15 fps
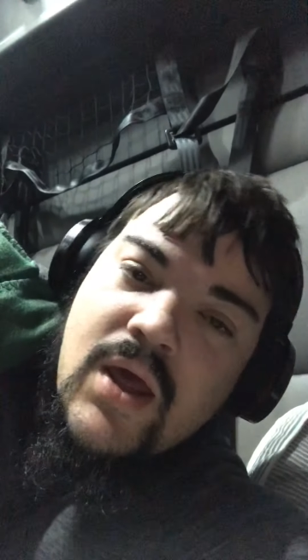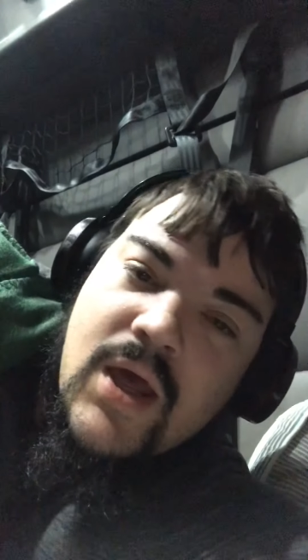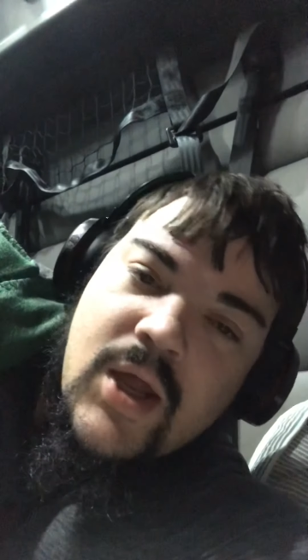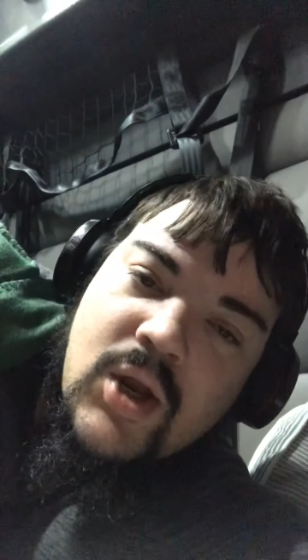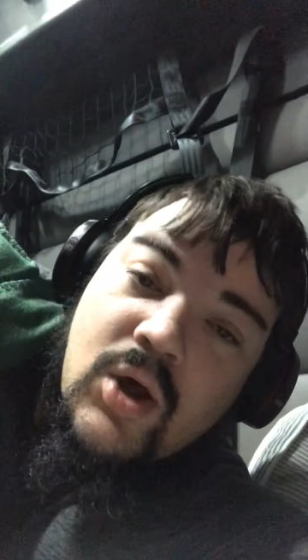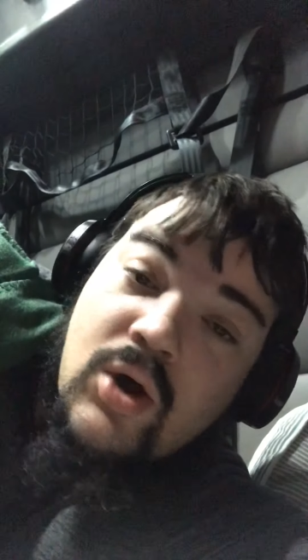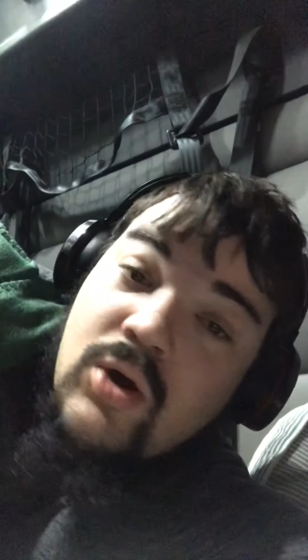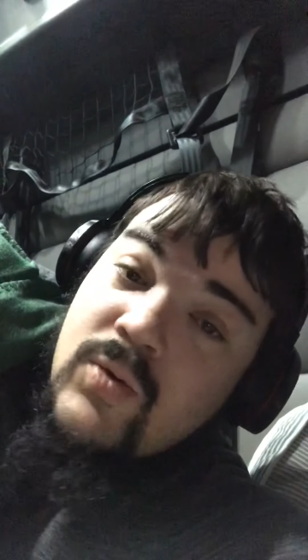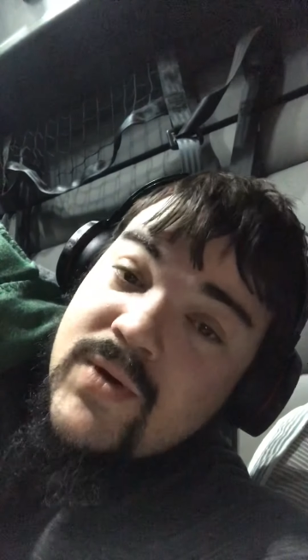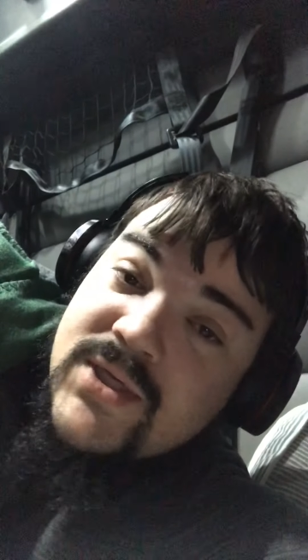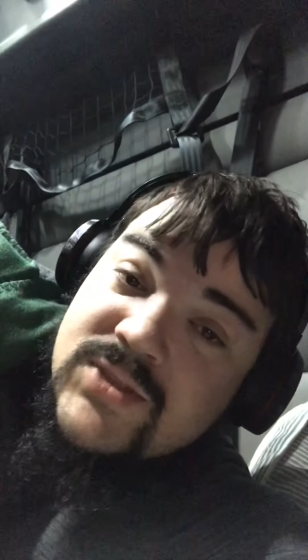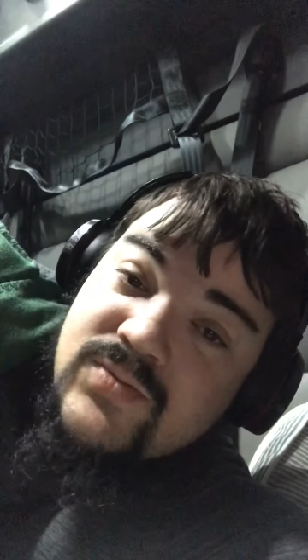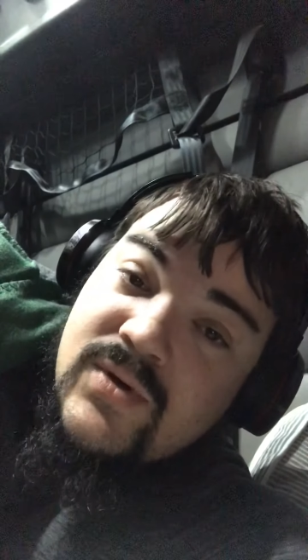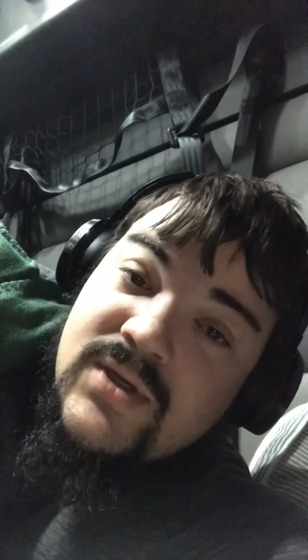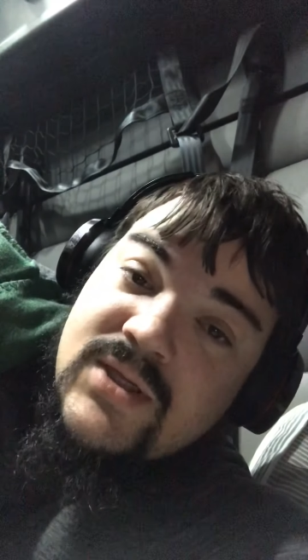and
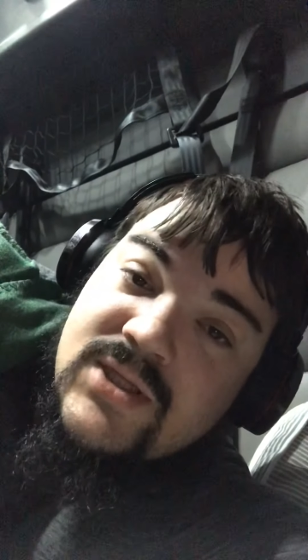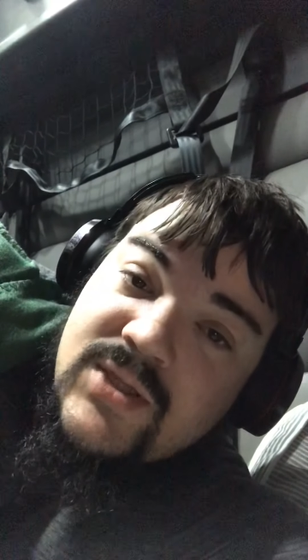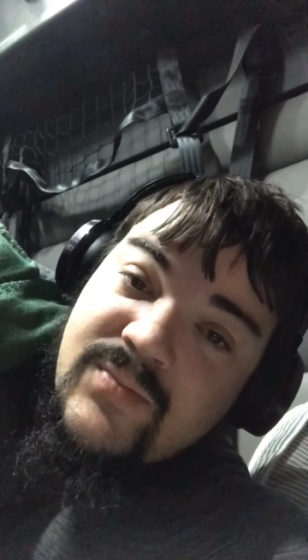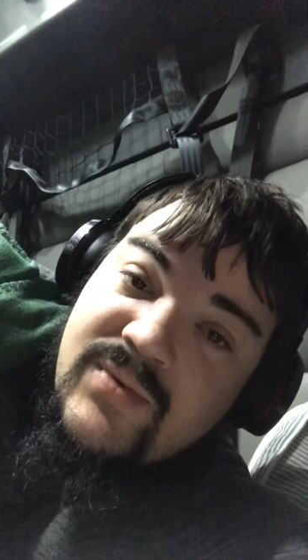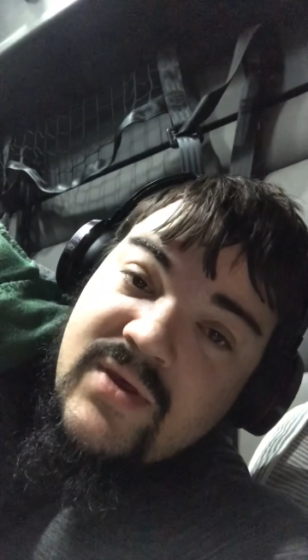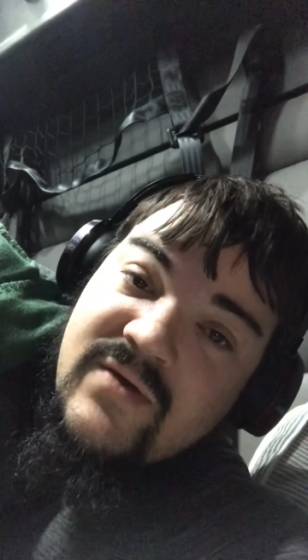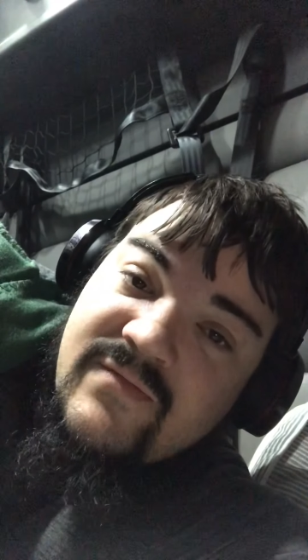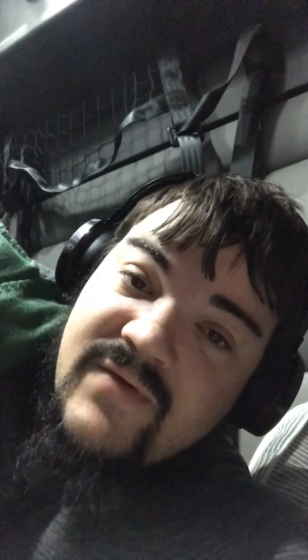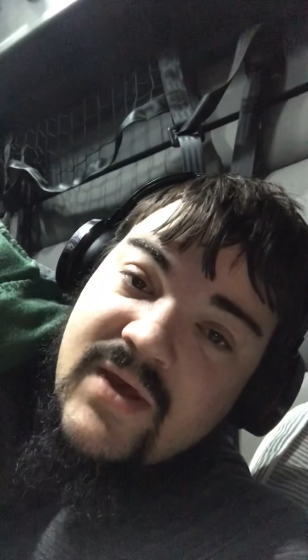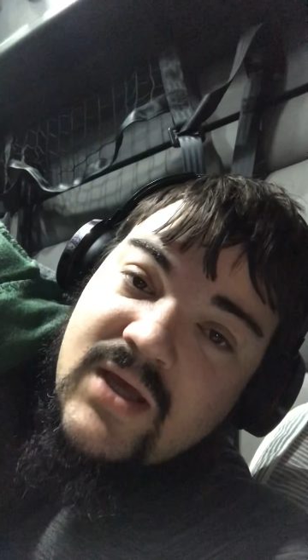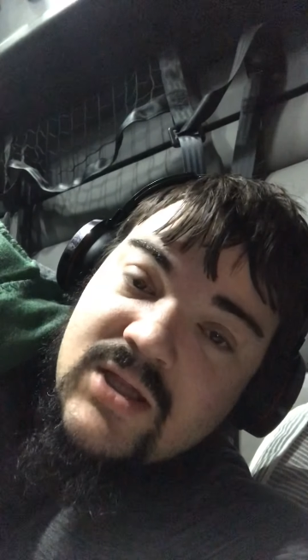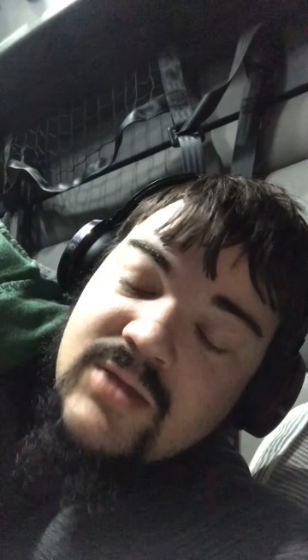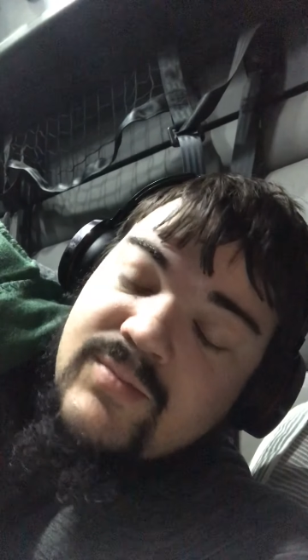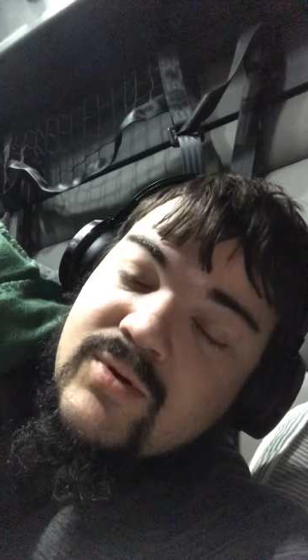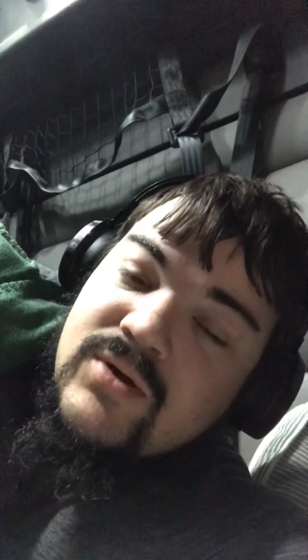always wanting to be
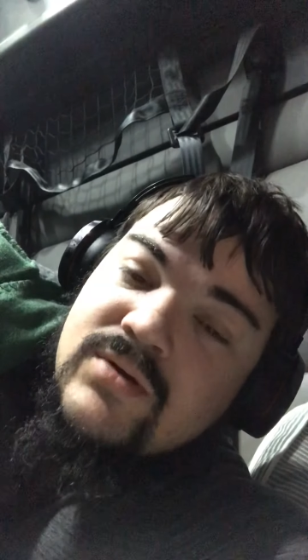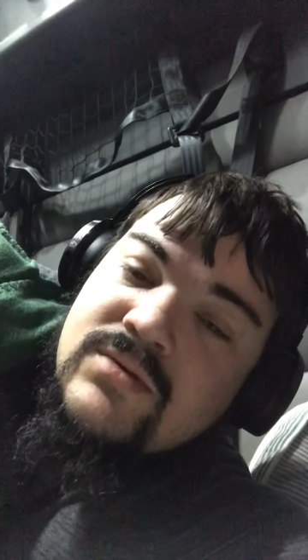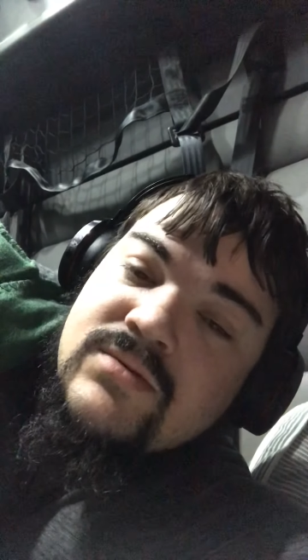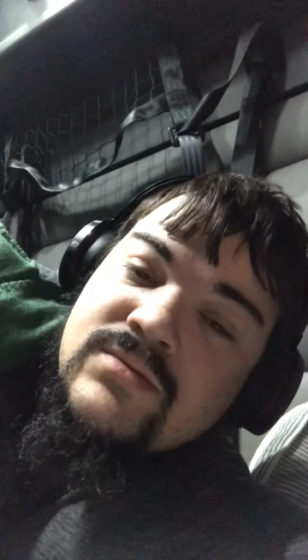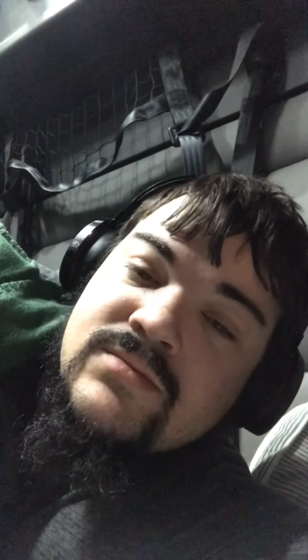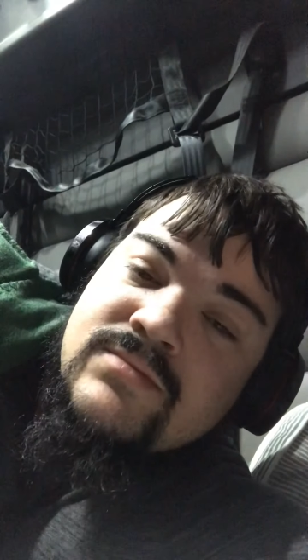available,